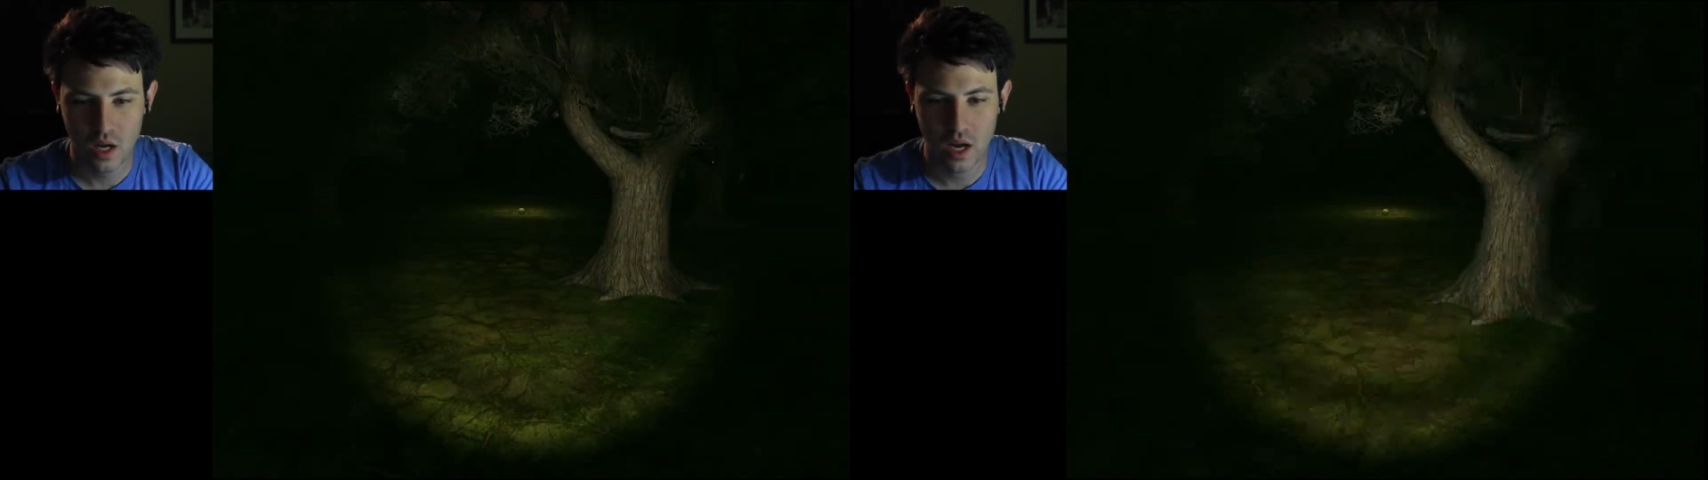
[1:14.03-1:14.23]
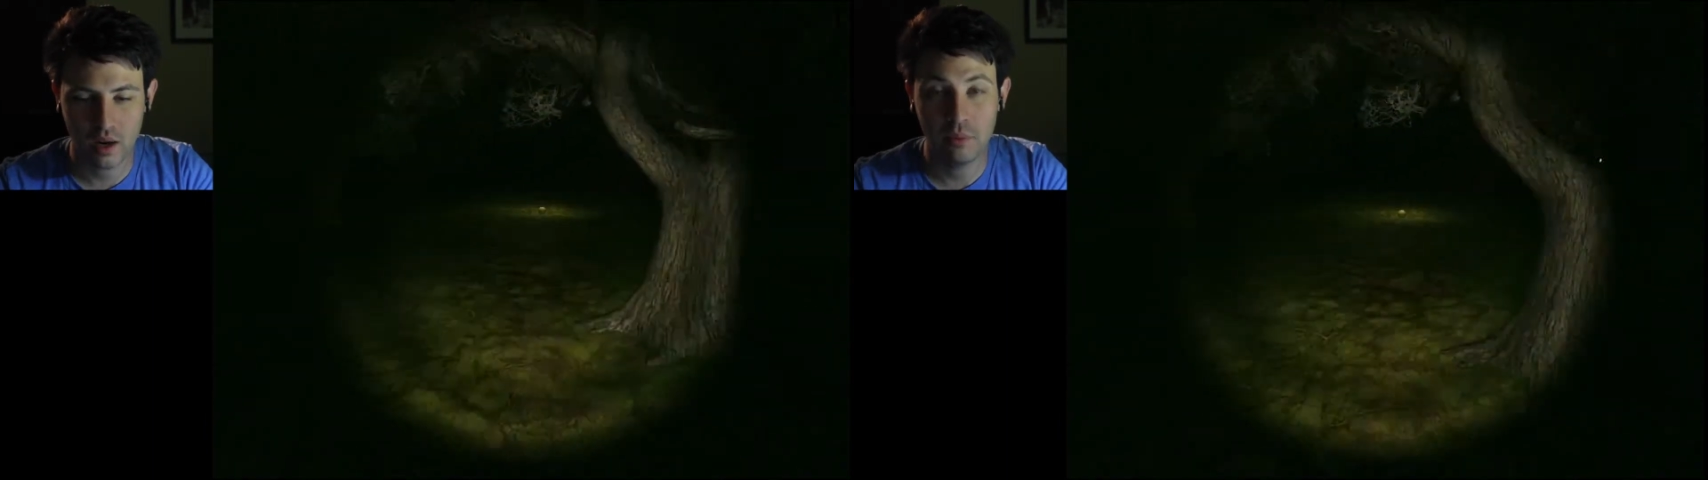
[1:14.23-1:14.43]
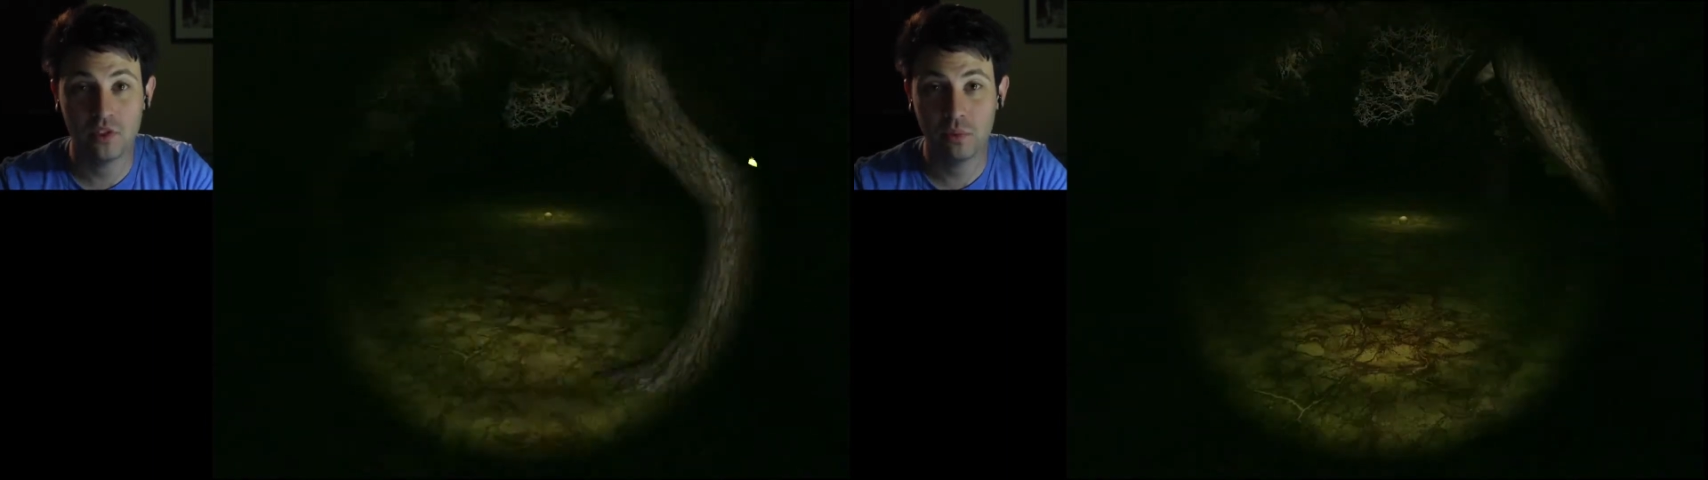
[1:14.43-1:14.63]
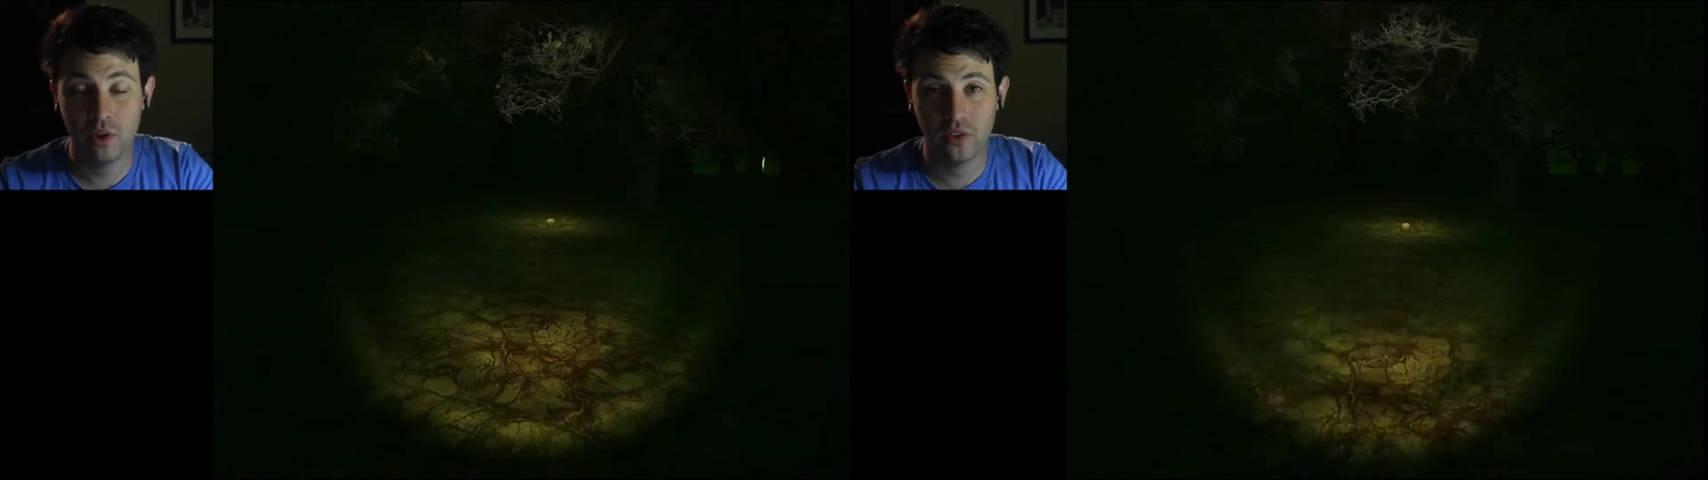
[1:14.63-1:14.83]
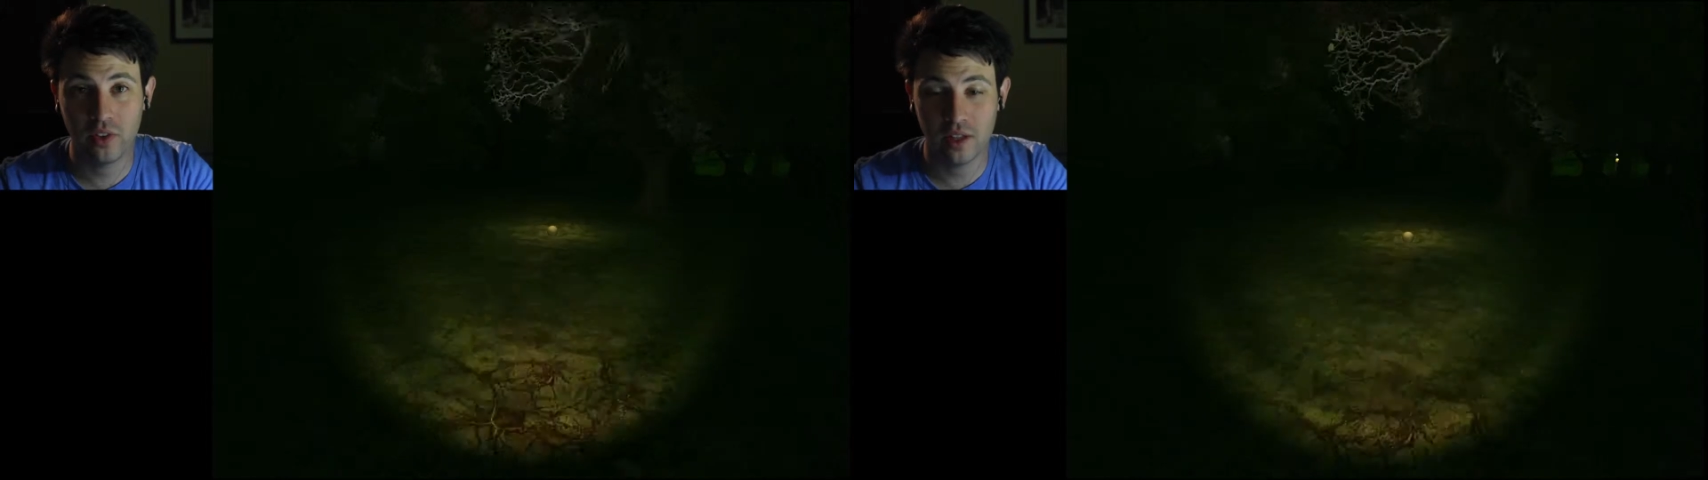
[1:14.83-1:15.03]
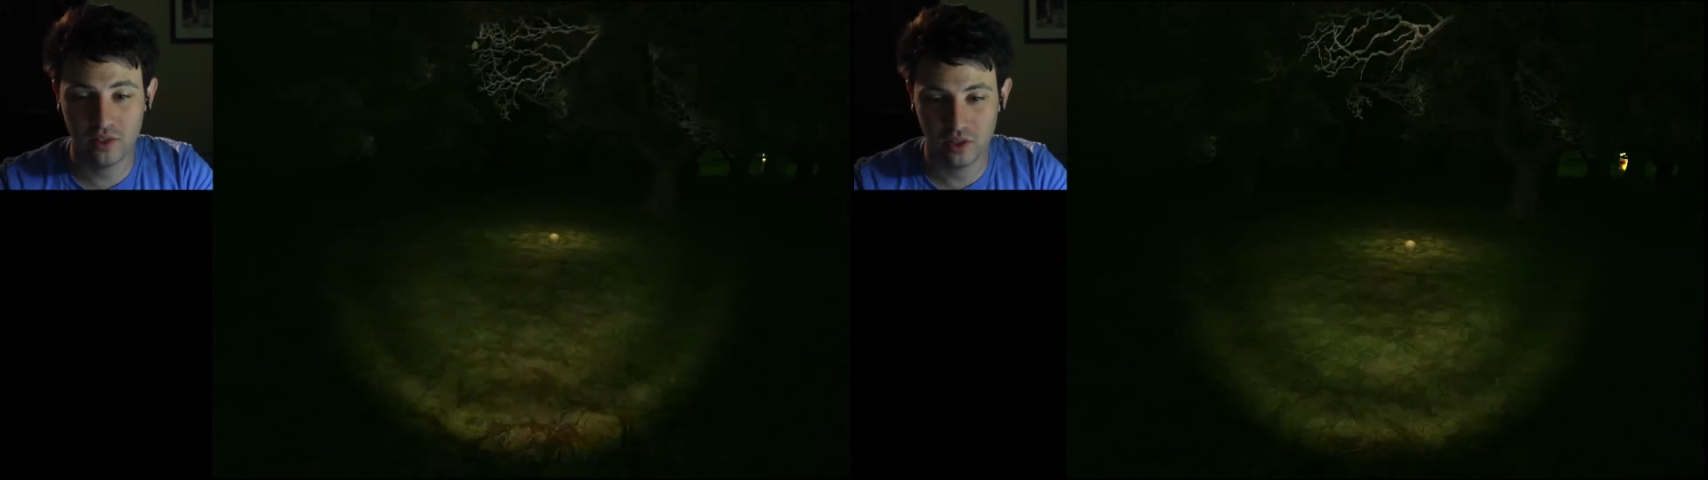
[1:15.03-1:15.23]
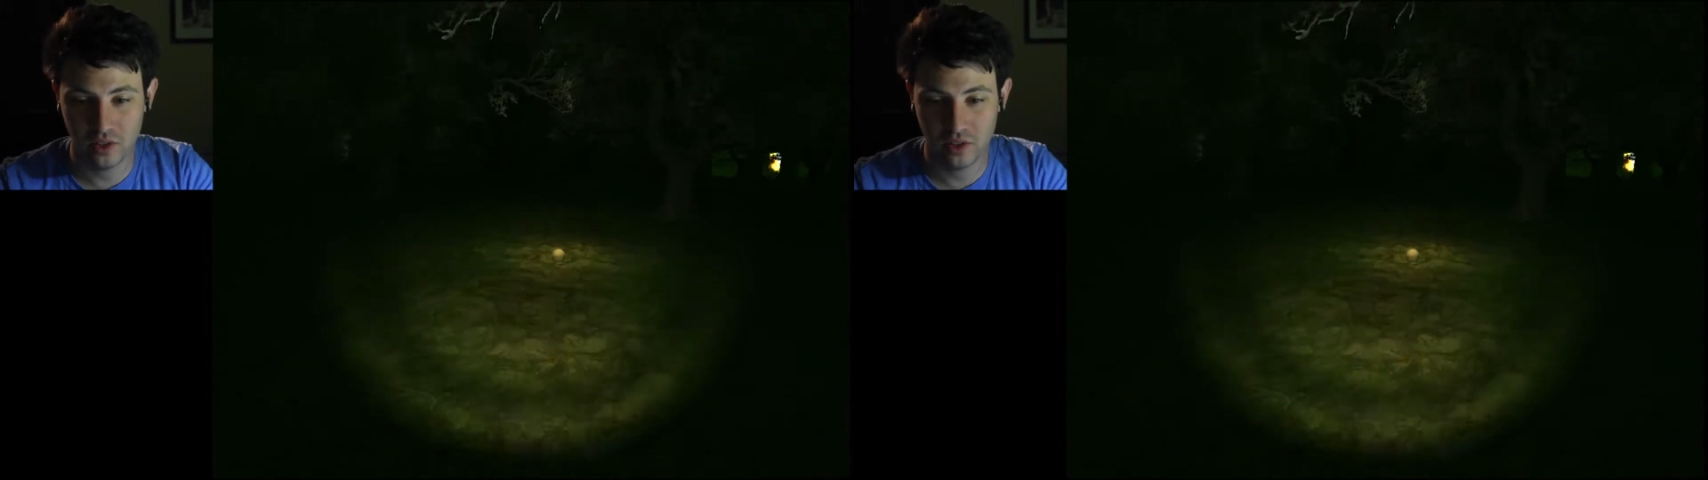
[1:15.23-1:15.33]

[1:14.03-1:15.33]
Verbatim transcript: I, am supposing that